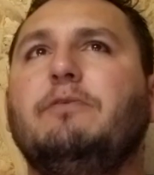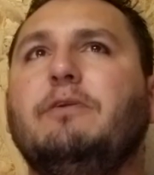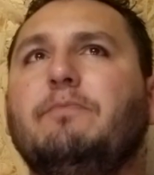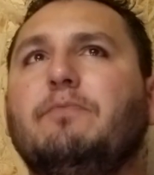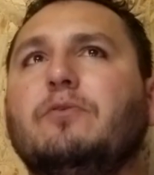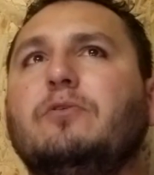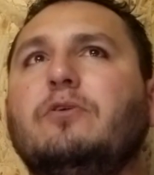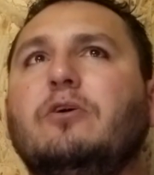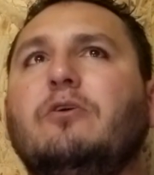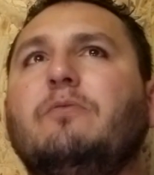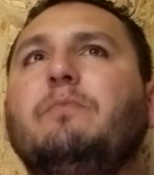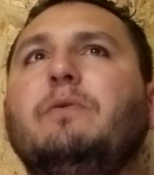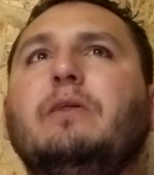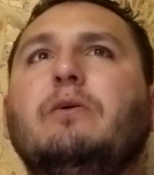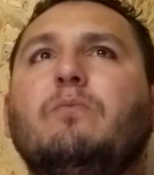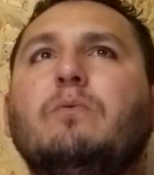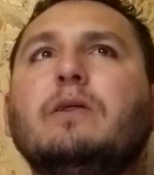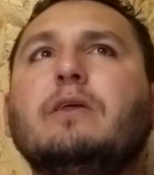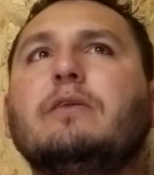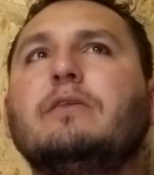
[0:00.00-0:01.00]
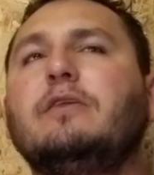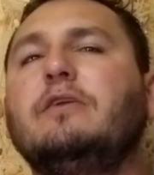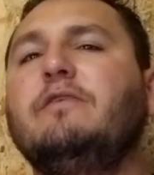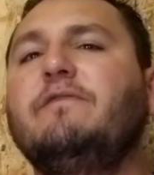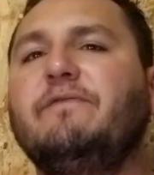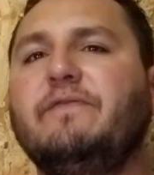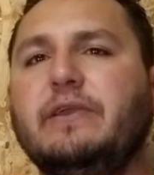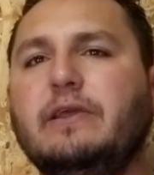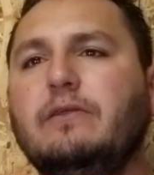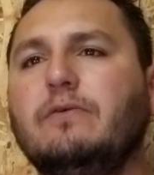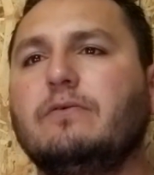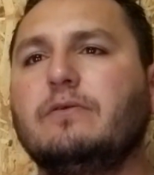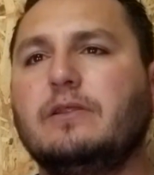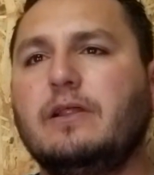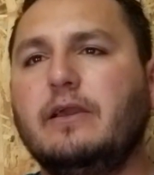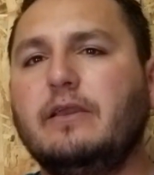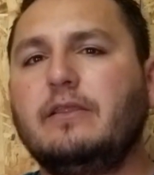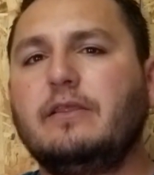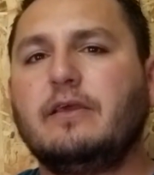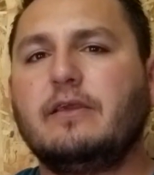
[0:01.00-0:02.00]
people tell me they want to see videos
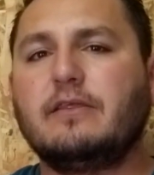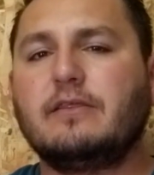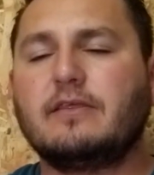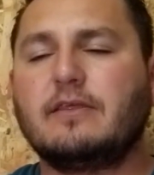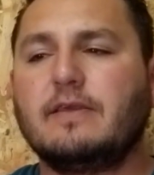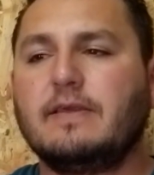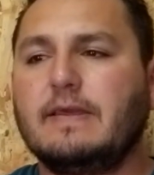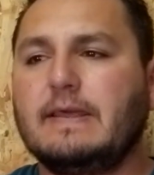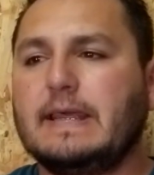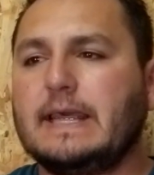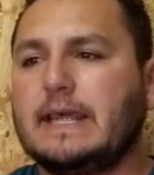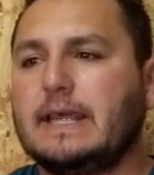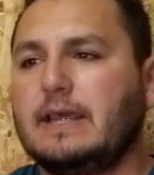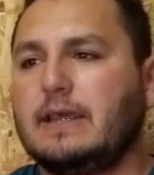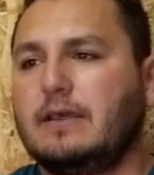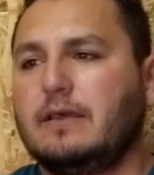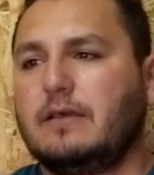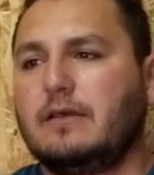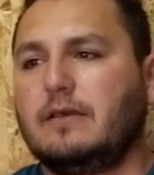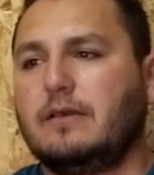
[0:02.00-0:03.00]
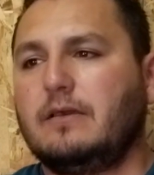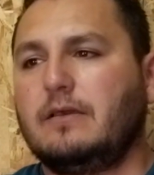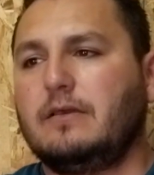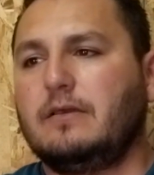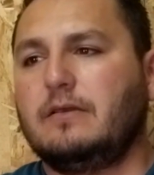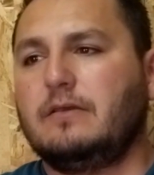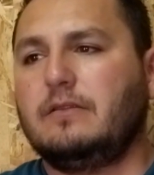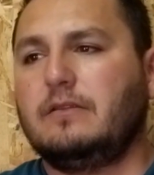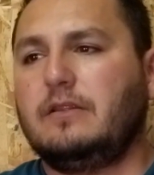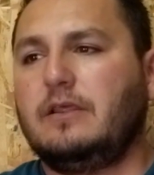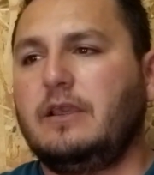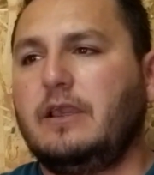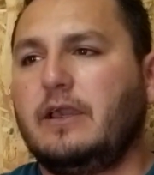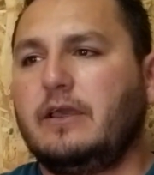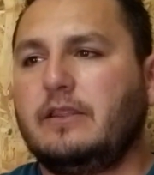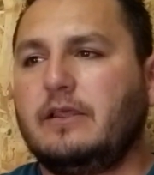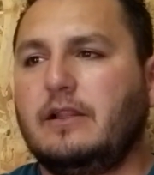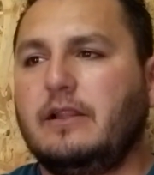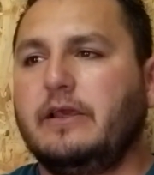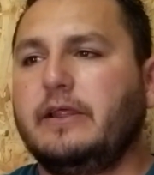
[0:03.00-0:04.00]
like this, the
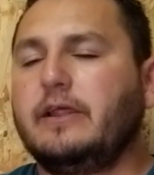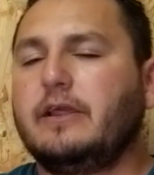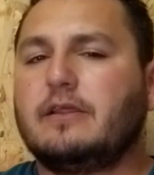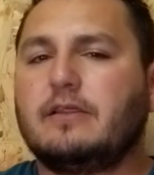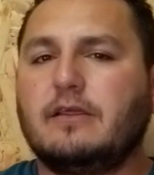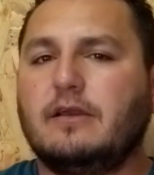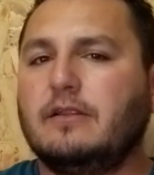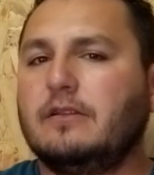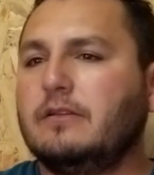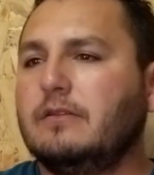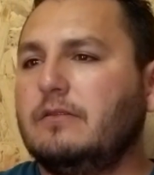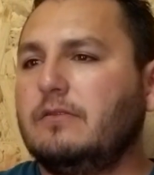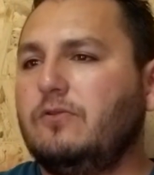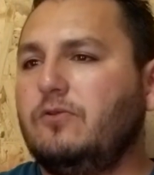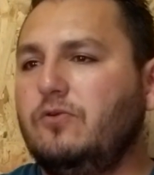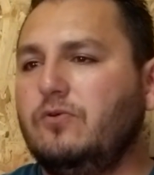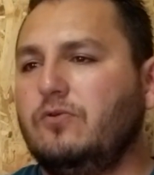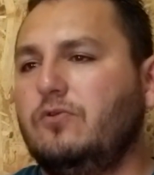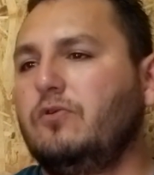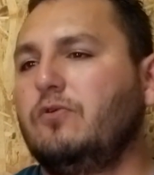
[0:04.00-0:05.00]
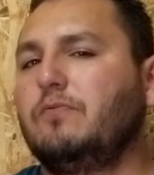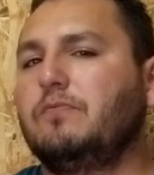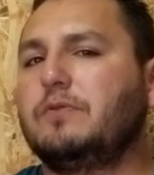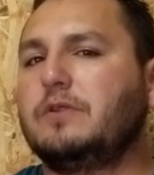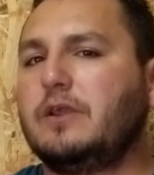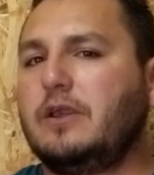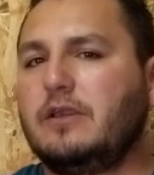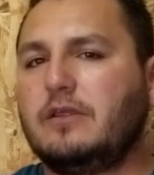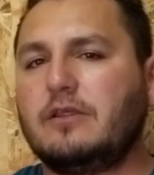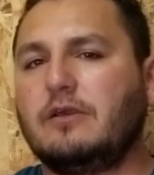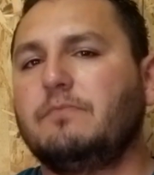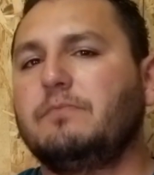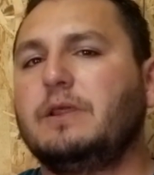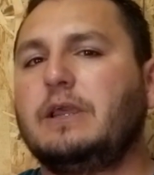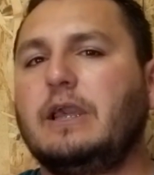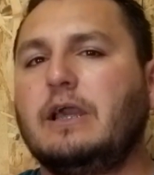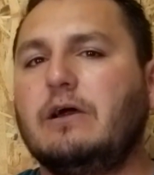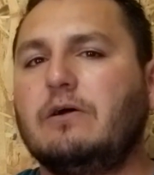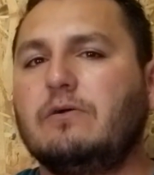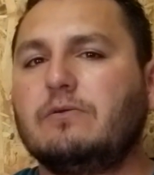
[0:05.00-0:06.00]
analytics on YouTube say
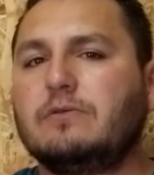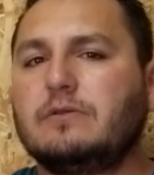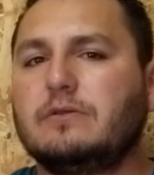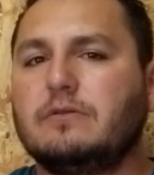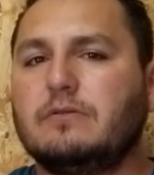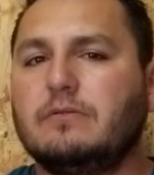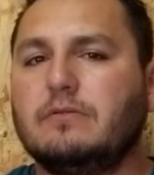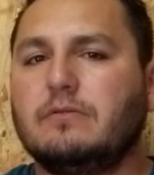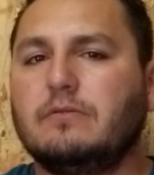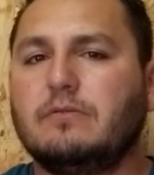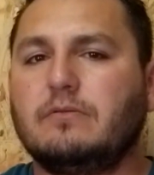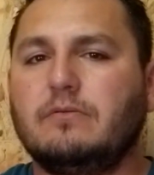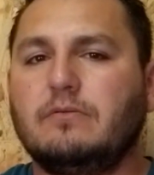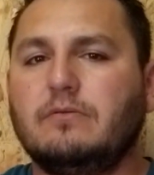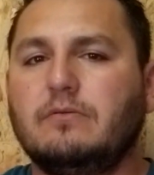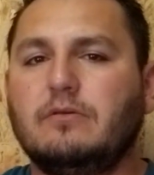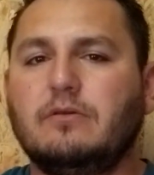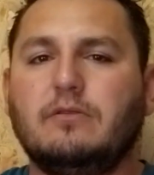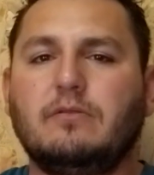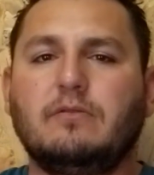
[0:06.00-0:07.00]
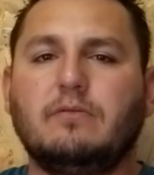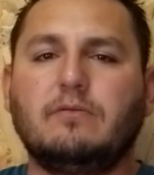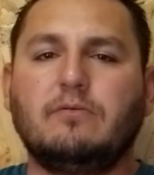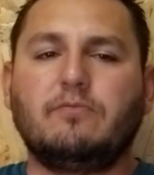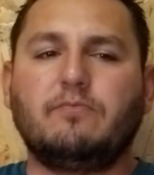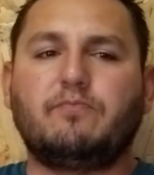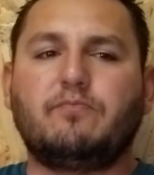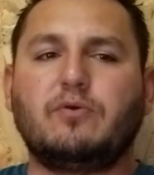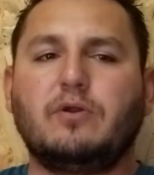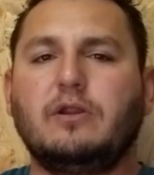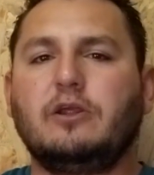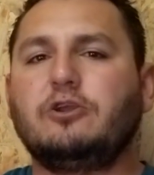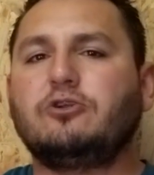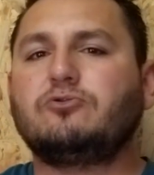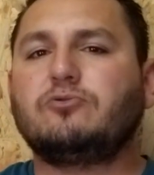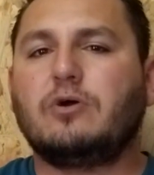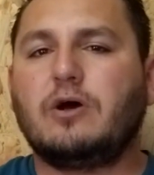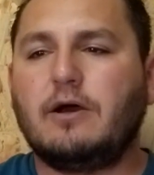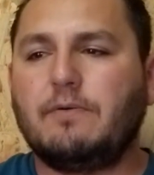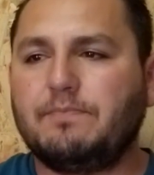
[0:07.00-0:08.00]
something else. Probably
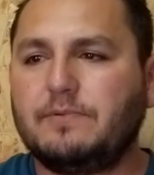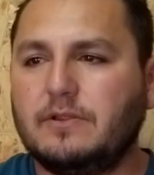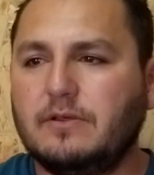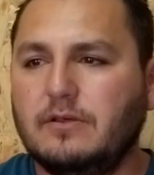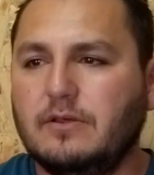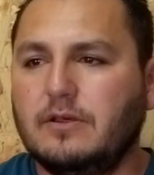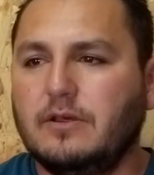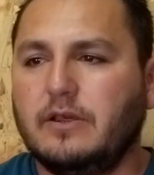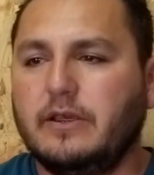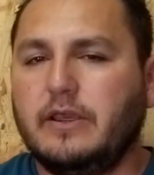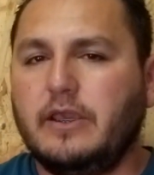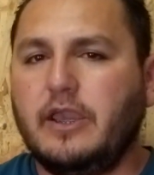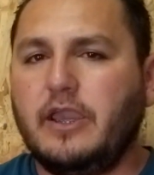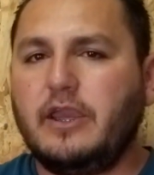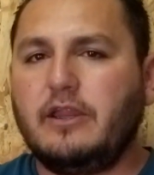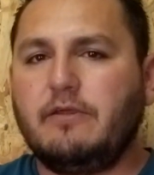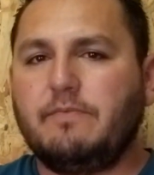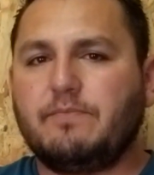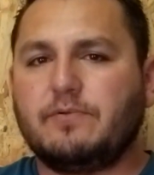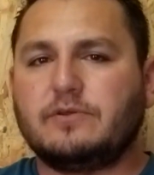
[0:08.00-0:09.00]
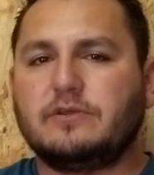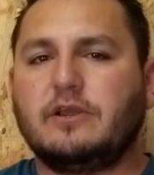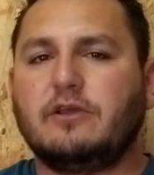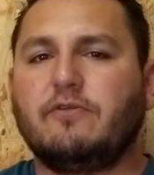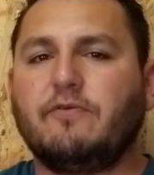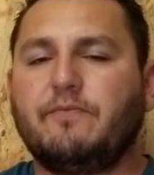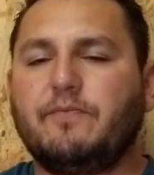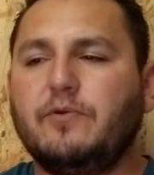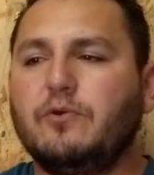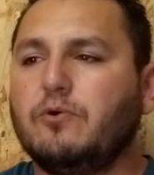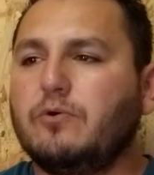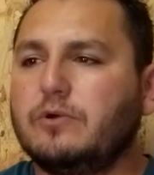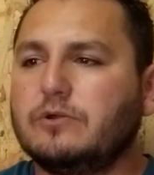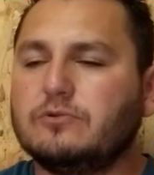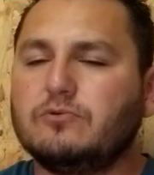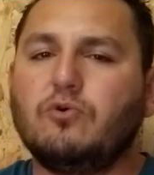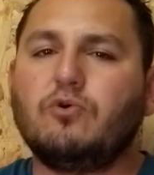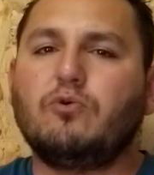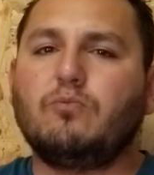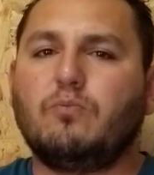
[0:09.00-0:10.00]
dropped 80% of
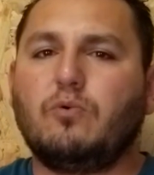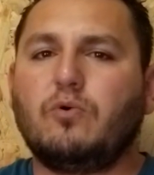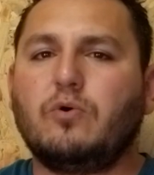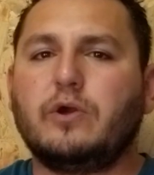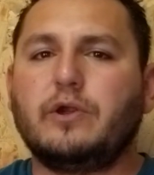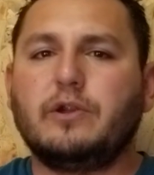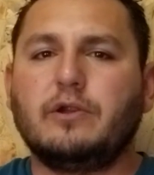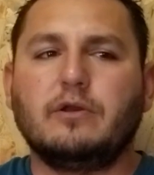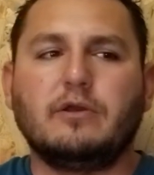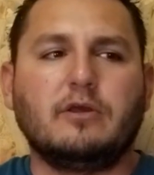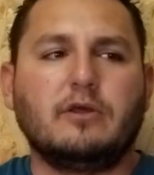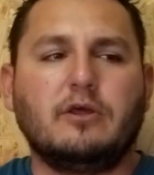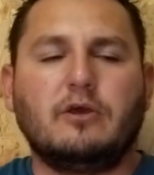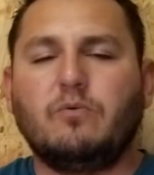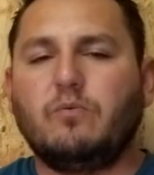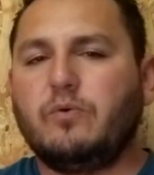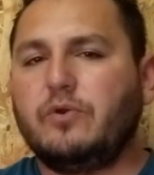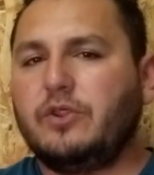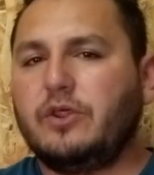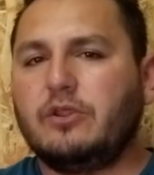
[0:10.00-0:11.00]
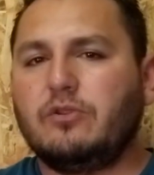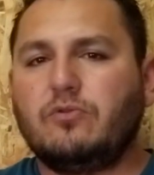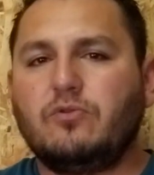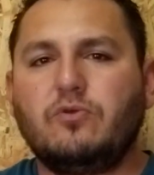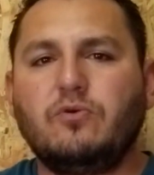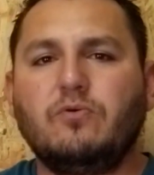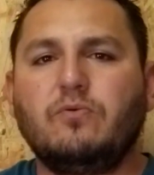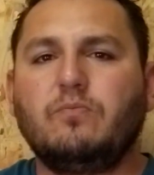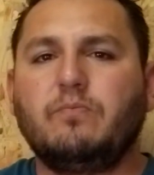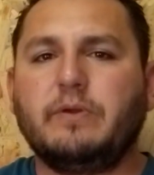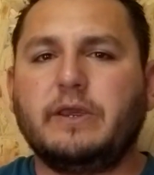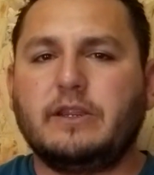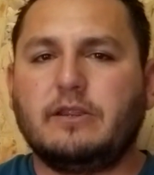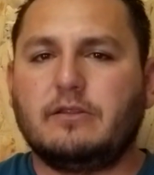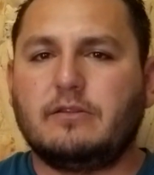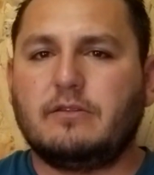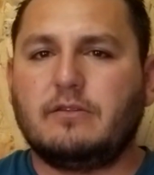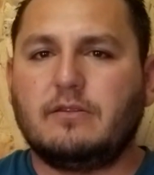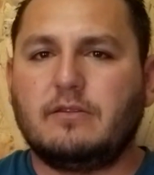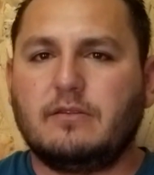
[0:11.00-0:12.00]
viewers or more within 2
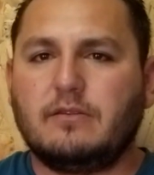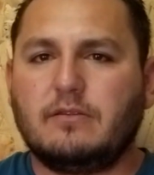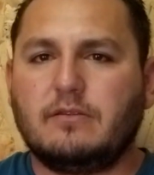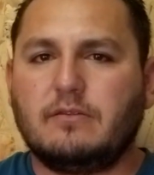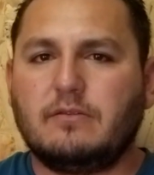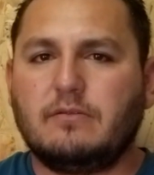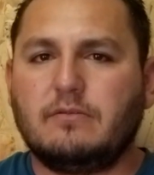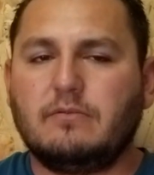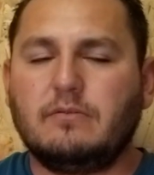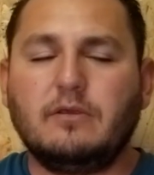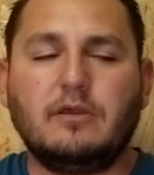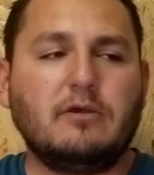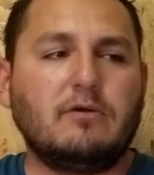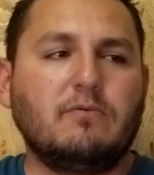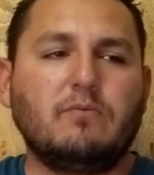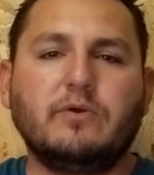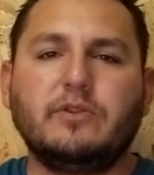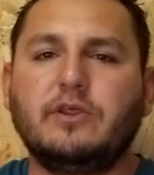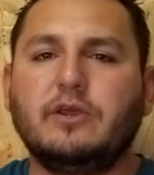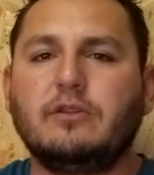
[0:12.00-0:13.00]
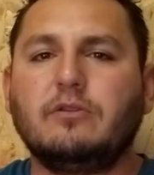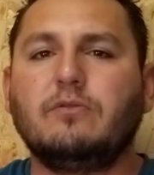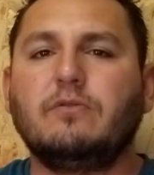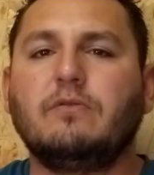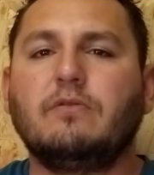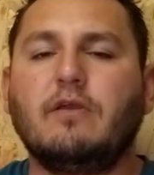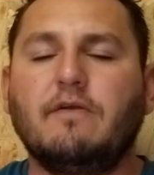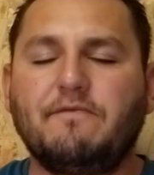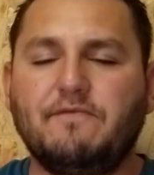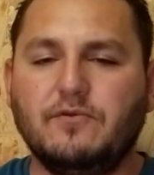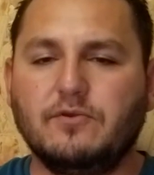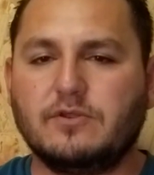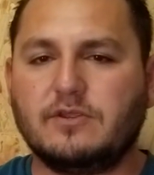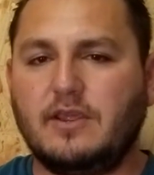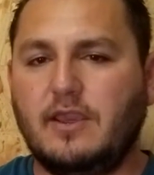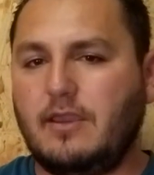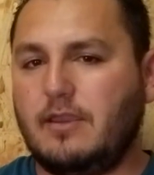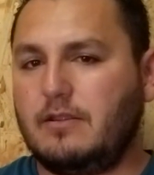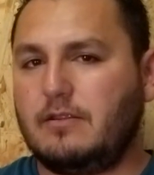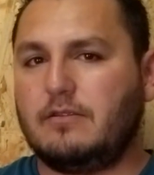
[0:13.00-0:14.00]
minutes. Hell, within a few
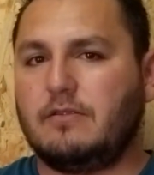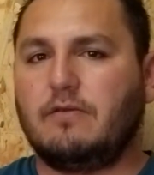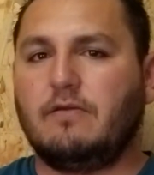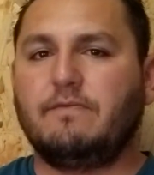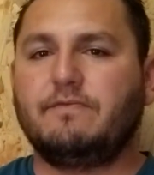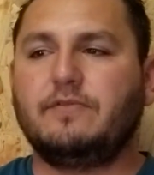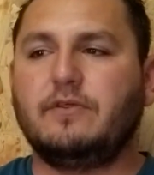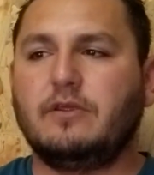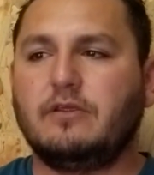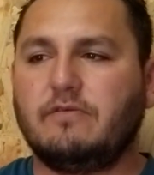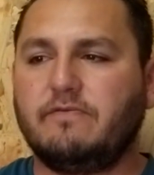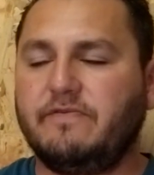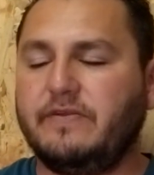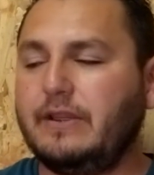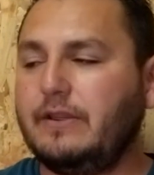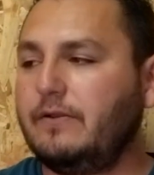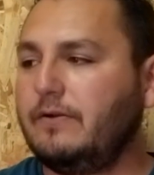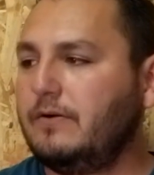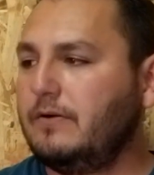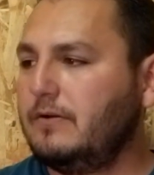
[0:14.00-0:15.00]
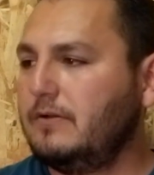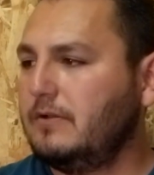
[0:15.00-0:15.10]
seconds of this video.